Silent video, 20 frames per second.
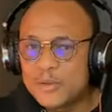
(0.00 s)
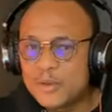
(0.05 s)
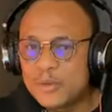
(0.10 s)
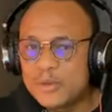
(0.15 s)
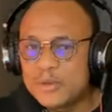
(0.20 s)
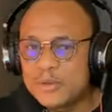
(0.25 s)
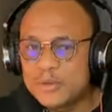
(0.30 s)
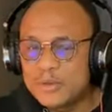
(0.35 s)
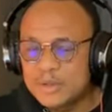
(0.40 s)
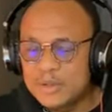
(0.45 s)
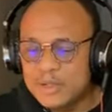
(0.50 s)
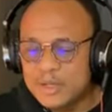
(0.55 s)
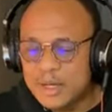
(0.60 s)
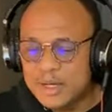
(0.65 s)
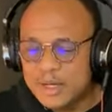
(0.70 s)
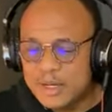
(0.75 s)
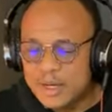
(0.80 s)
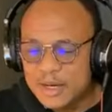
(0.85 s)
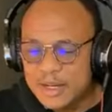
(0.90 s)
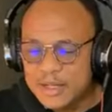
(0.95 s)
So
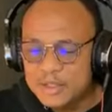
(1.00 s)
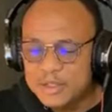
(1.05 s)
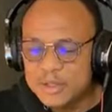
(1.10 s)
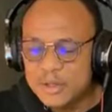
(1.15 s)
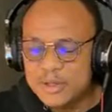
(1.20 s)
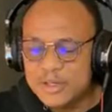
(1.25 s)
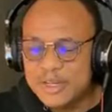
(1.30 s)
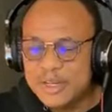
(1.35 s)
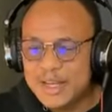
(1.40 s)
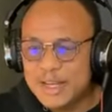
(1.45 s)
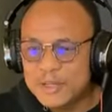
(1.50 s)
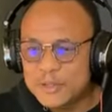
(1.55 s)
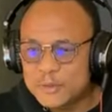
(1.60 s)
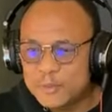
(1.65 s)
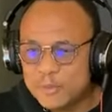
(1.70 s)
the nature, the